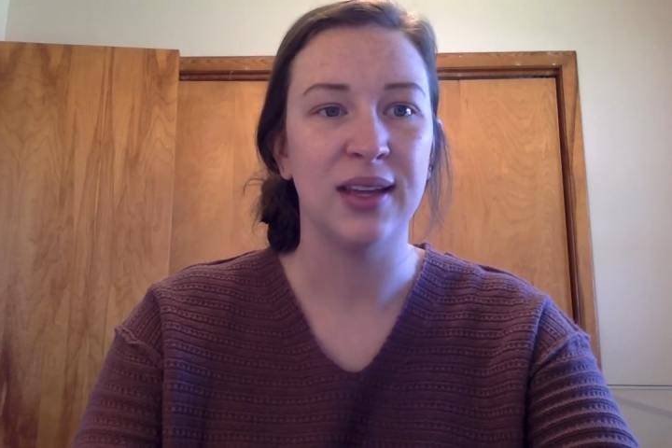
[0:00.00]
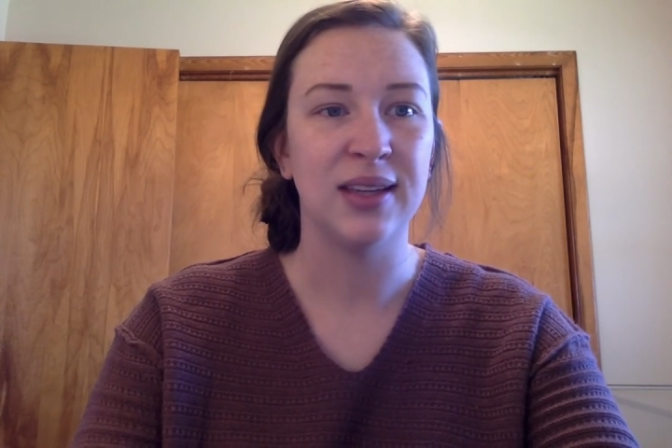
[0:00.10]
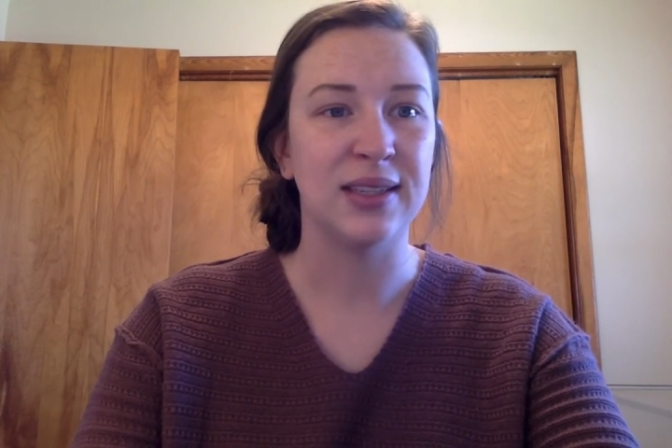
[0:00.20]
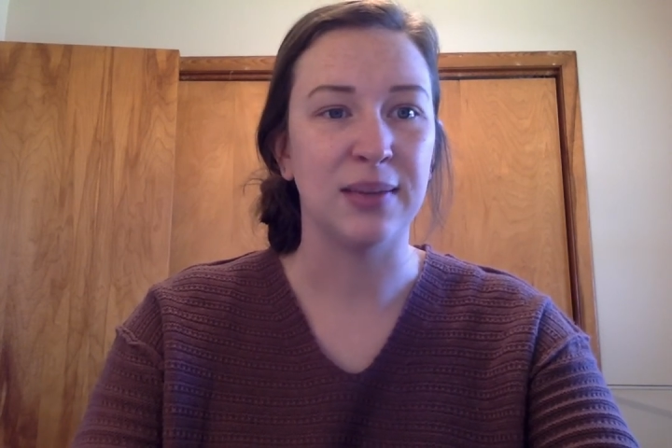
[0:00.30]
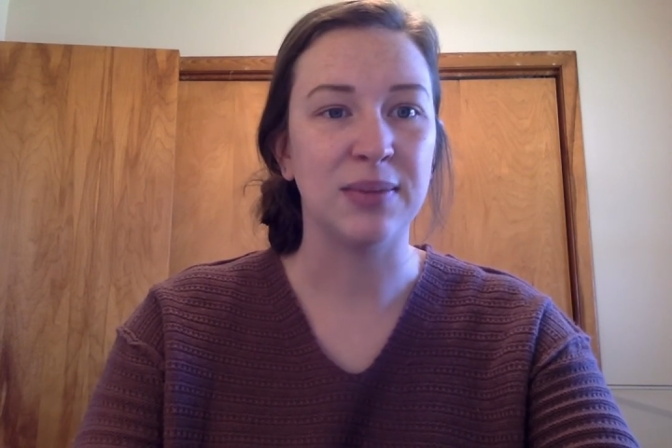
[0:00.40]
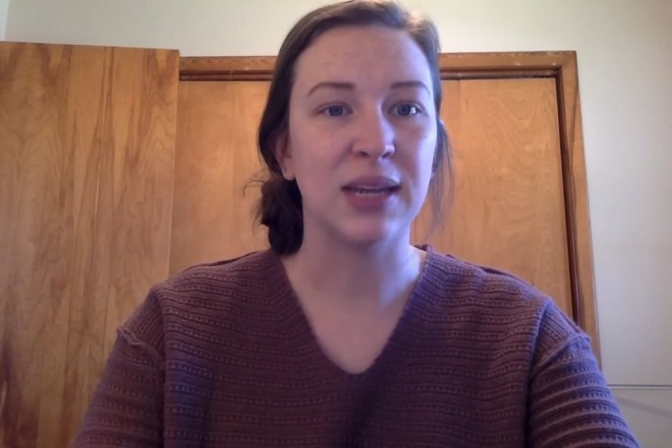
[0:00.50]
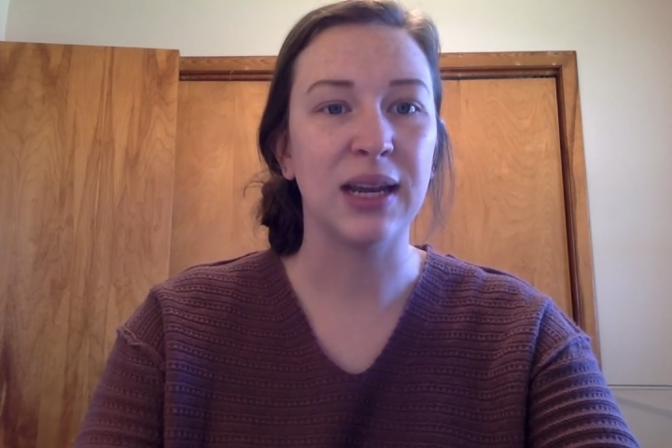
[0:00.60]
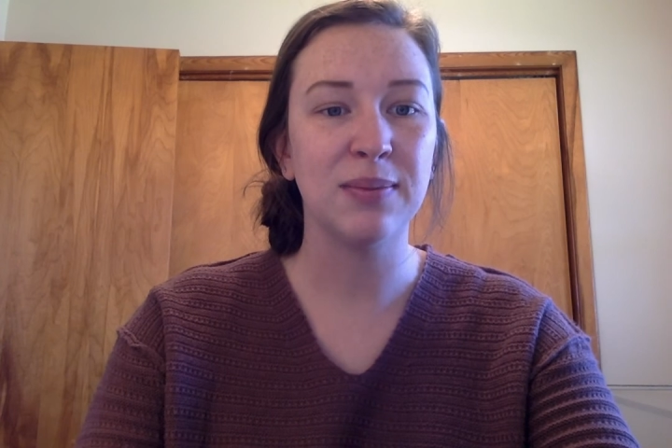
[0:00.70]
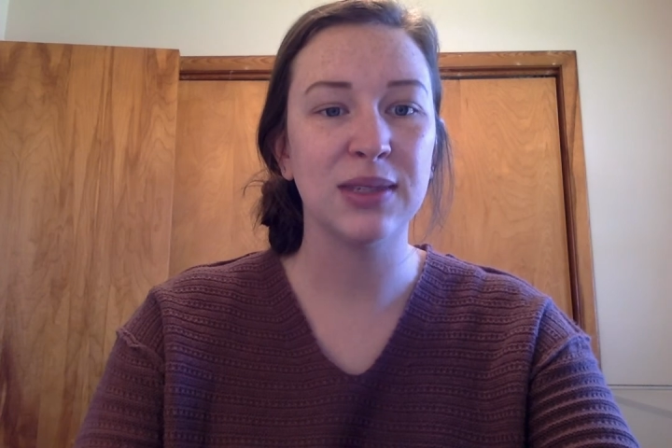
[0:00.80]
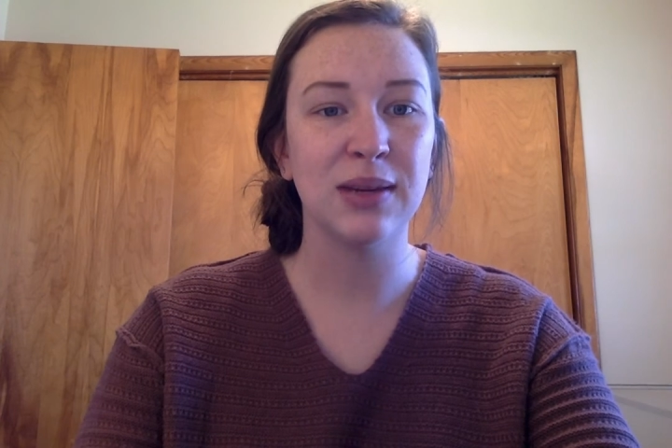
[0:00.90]

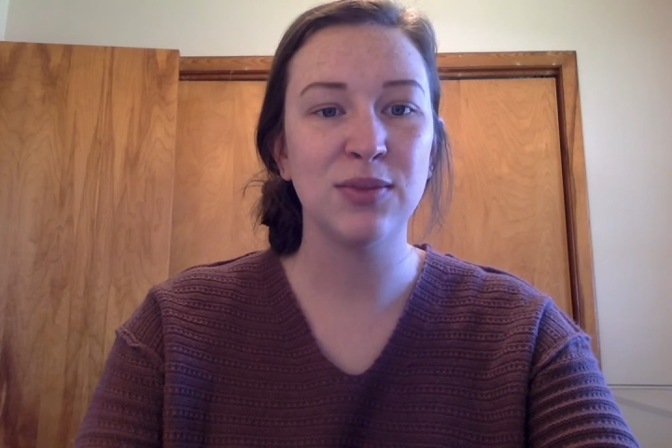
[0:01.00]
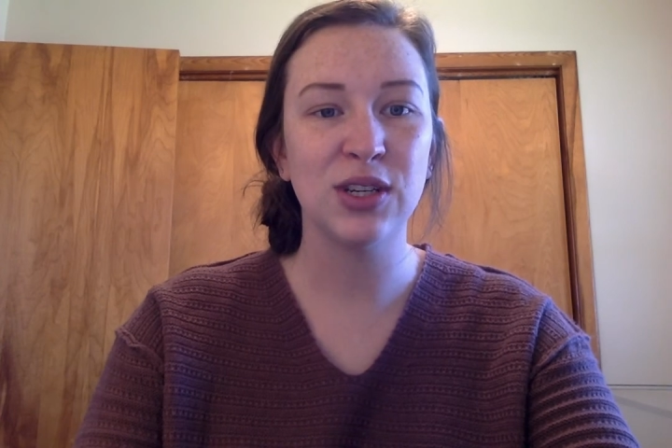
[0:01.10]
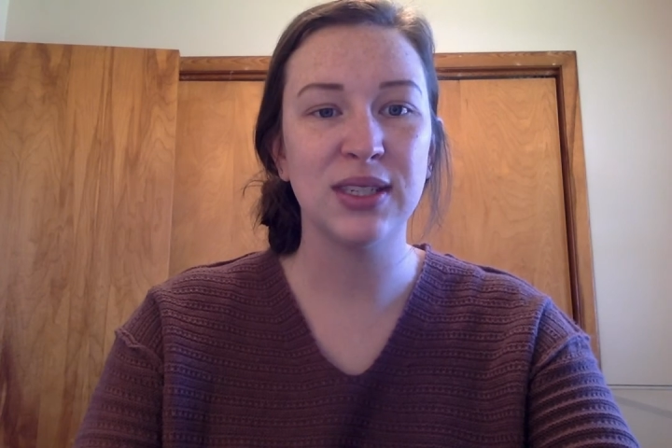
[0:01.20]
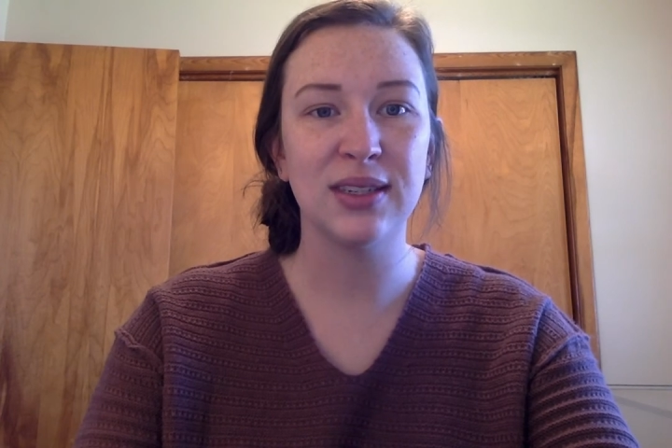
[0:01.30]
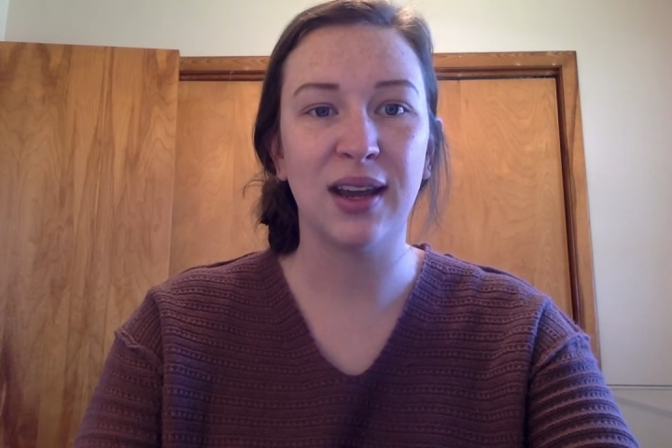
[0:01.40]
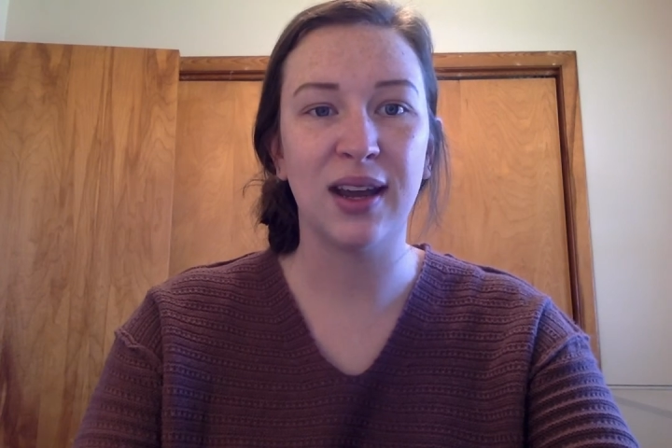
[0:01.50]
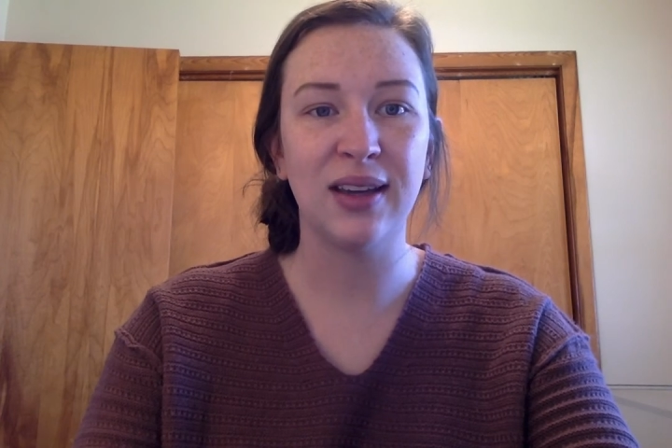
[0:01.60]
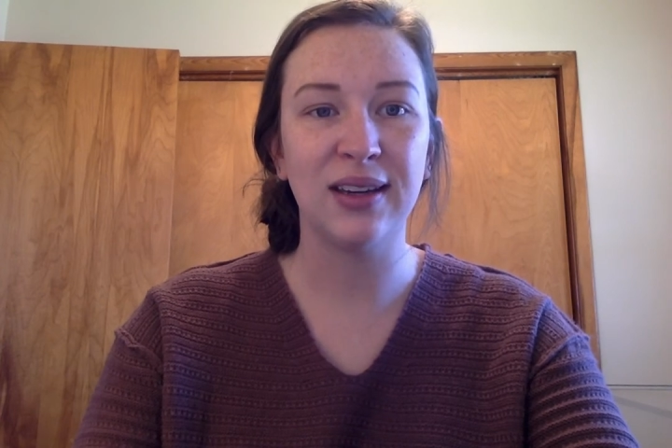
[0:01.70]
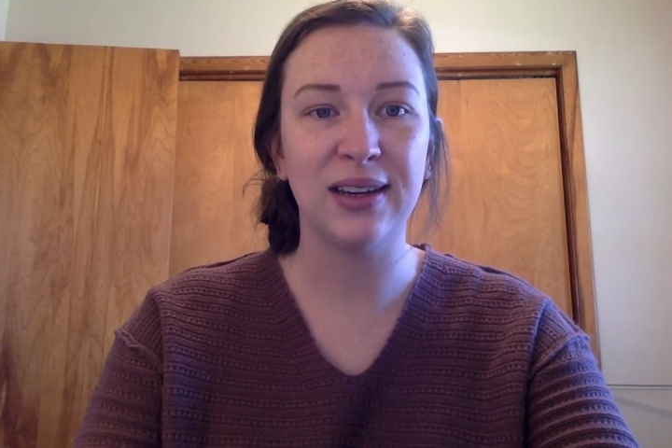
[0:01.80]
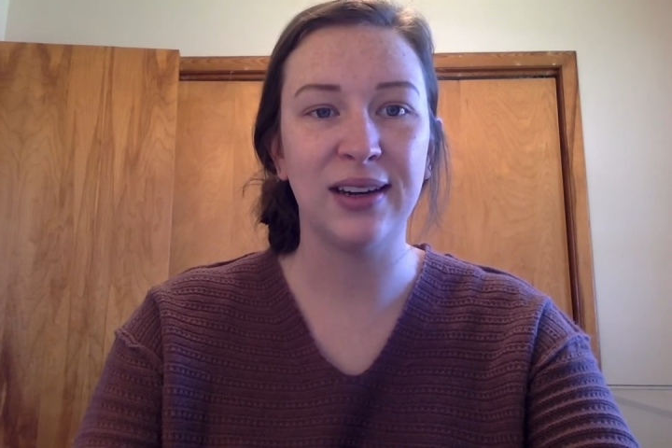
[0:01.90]
sometimes I'm just
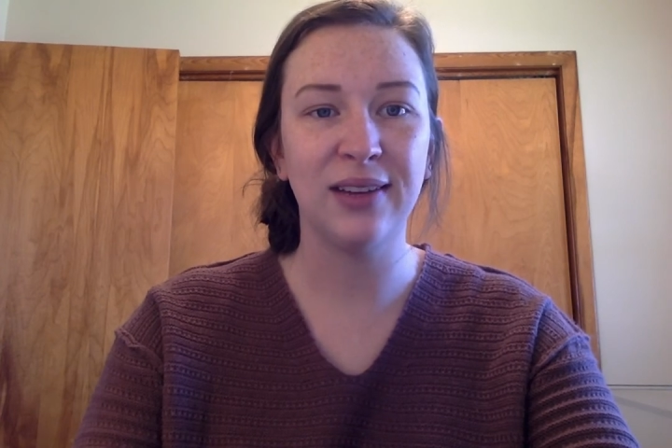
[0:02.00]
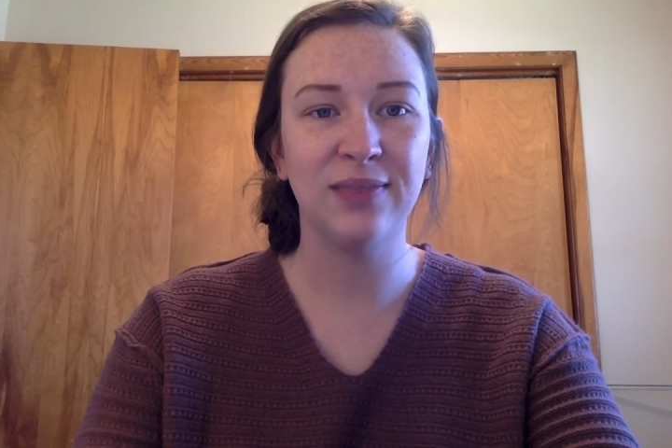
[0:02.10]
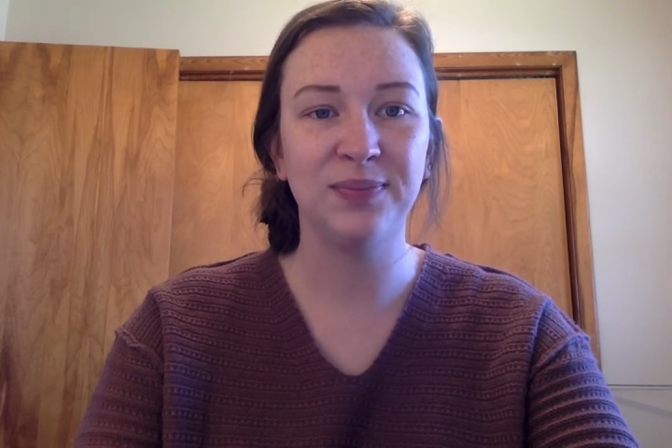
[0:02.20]
not here.